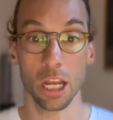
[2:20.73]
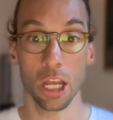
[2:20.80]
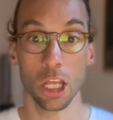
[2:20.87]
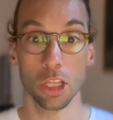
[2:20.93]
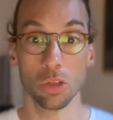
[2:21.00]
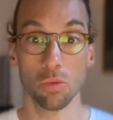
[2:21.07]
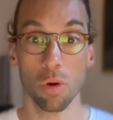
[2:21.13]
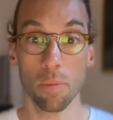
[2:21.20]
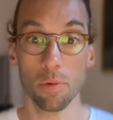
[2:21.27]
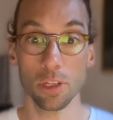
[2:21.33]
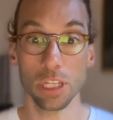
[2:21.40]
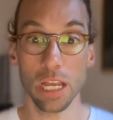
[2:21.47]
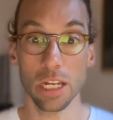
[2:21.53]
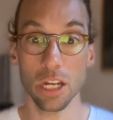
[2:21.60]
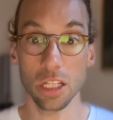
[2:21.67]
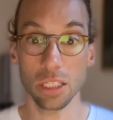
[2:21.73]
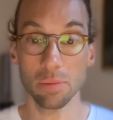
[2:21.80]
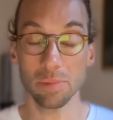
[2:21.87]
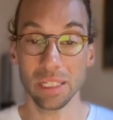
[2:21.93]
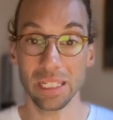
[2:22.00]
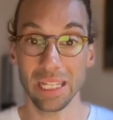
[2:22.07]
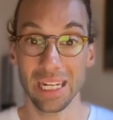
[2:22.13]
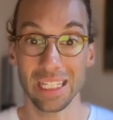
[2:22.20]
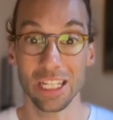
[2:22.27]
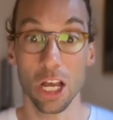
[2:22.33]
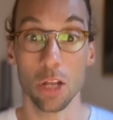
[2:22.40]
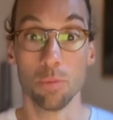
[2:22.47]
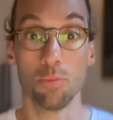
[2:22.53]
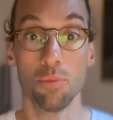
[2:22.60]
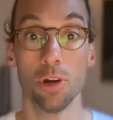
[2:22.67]
to represent not something that is
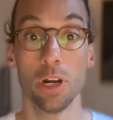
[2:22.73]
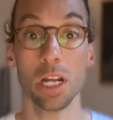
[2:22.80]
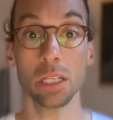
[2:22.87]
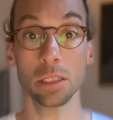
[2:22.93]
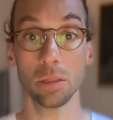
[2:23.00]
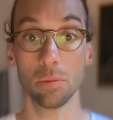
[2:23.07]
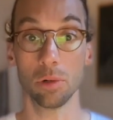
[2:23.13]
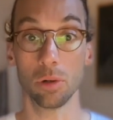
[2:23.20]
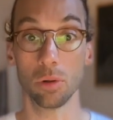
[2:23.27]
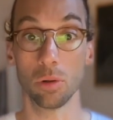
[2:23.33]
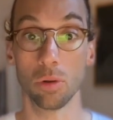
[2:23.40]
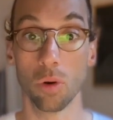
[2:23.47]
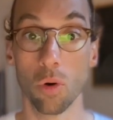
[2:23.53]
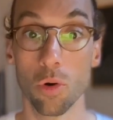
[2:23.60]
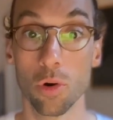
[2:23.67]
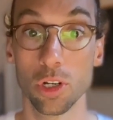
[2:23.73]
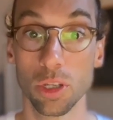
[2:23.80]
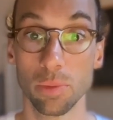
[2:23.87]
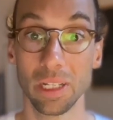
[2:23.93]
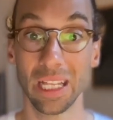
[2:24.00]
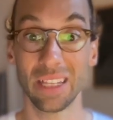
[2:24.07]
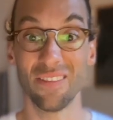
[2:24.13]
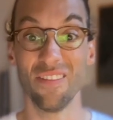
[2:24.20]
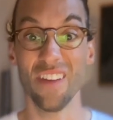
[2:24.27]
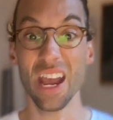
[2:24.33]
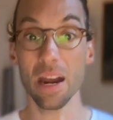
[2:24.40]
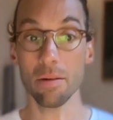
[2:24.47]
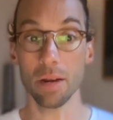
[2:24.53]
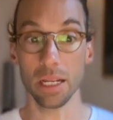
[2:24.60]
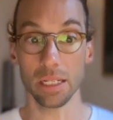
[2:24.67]
unpredictable or something that
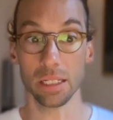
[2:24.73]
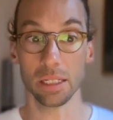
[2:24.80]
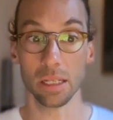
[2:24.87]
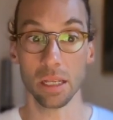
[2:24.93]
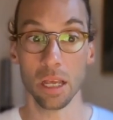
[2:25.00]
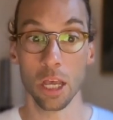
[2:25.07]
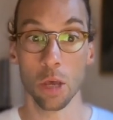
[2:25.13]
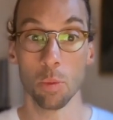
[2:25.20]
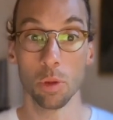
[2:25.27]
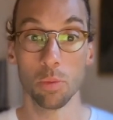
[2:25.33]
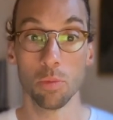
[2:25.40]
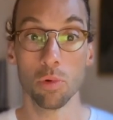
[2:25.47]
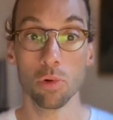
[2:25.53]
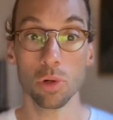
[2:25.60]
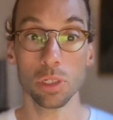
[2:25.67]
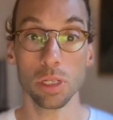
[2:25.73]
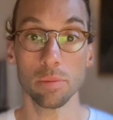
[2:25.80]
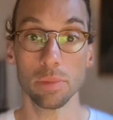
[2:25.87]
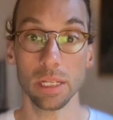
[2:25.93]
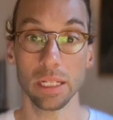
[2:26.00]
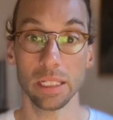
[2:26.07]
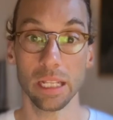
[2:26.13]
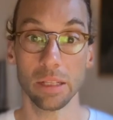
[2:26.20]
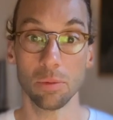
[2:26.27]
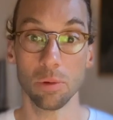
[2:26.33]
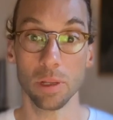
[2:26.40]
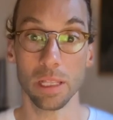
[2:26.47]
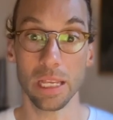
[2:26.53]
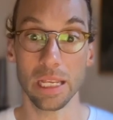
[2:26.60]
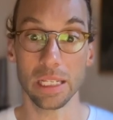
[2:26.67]
varies, but more something that
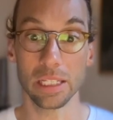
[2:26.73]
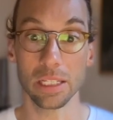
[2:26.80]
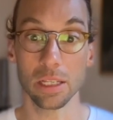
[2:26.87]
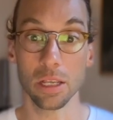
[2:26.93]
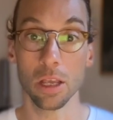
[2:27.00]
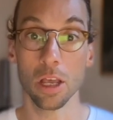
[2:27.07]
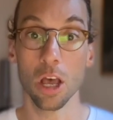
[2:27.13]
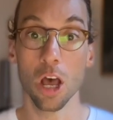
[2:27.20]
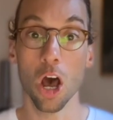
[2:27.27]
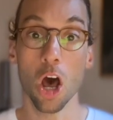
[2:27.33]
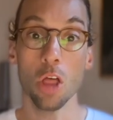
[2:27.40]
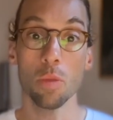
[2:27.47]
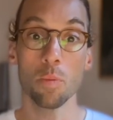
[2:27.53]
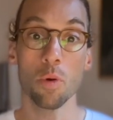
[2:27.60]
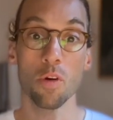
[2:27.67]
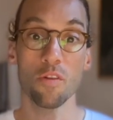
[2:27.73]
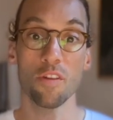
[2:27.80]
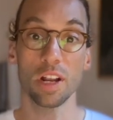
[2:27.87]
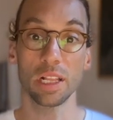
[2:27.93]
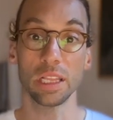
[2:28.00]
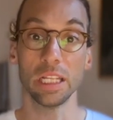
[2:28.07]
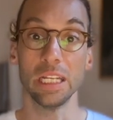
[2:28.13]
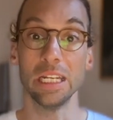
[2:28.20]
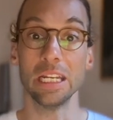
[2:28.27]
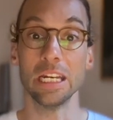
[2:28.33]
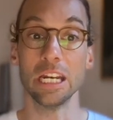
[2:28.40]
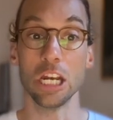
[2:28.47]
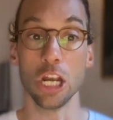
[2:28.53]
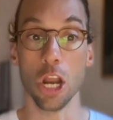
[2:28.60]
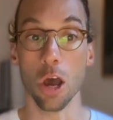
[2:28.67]
is unperfectly
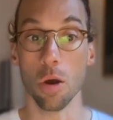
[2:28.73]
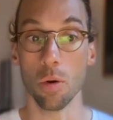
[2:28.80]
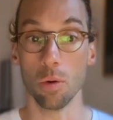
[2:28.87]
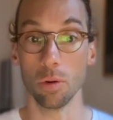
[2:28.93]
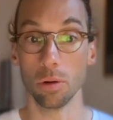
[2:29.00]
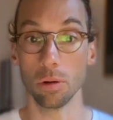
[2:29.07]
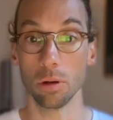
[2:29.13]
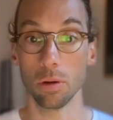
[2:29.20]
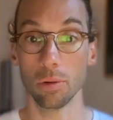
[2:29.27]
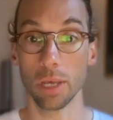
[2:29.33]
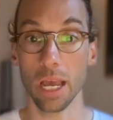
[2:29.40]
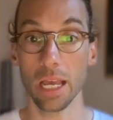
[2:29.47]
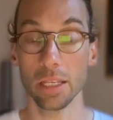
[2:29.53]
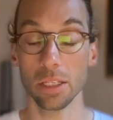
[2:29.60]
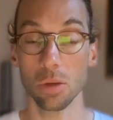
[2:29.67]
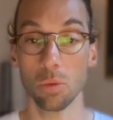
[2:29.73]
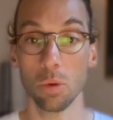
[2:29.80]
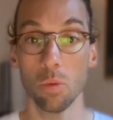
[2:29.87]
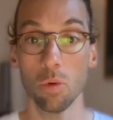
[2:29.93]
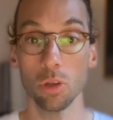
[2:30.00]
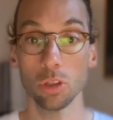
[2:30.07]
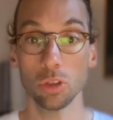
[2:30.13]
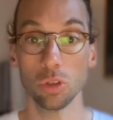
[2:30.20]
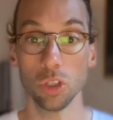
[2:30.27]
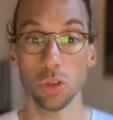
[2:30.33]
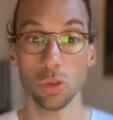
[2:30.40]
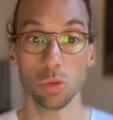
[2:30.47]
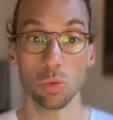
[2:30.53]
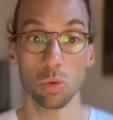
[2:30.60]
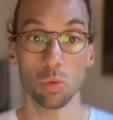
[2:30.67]
known. Okay, so we want to
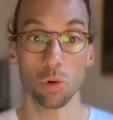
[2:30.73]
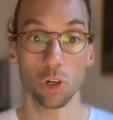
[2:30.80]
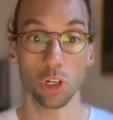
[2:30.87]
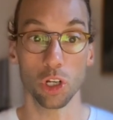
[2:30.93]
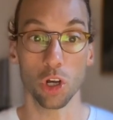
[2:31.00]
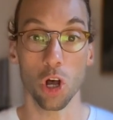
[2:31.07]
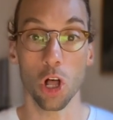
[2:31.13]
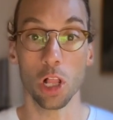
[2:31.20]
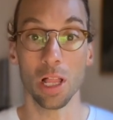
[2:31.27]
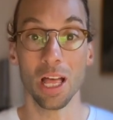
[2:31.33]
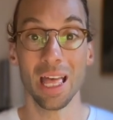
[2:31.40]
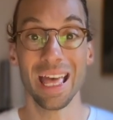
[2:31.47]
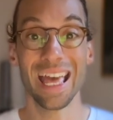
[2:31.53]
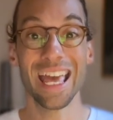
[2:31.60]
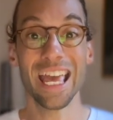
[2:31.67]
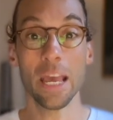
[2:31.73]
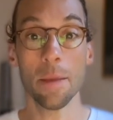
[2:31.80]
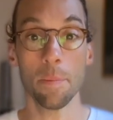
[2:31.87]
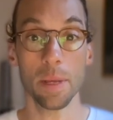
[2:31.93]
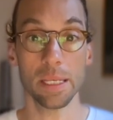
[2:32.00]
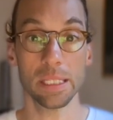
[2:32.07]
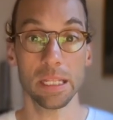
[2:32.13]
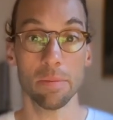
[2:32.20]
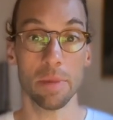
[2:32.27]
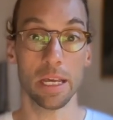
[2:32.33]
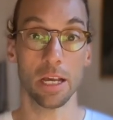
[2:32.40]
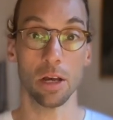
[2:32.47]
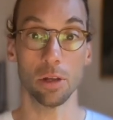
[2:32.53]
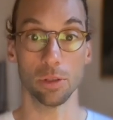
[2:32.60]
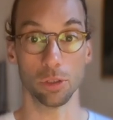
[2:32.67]
use what we're going to call epistemic
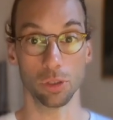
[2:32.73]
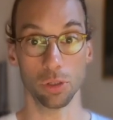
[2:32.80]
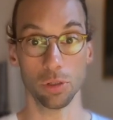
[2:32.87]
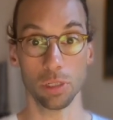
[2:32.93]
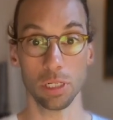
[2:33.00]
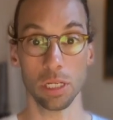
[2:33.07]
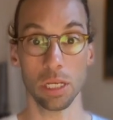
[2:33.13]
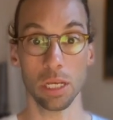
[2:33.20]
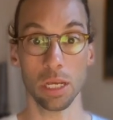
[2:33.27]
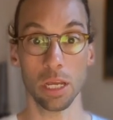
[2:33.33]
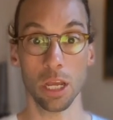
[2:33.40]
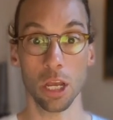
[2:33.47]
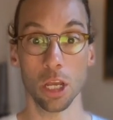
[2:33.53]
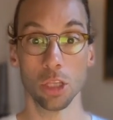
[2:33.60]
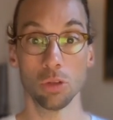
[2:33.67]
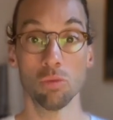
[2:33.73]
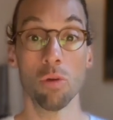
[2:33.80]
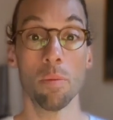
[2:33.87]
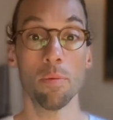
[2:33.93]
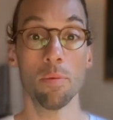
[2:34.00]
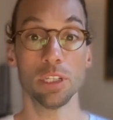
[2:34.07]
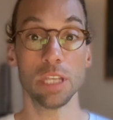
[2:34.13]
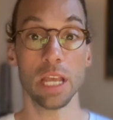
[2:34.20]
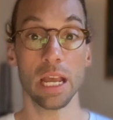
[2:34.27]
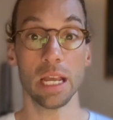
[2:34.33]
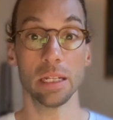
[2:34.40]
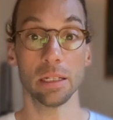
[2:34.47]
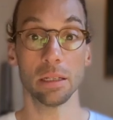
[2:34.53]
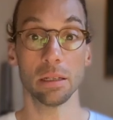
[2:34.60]
uncertainty to represent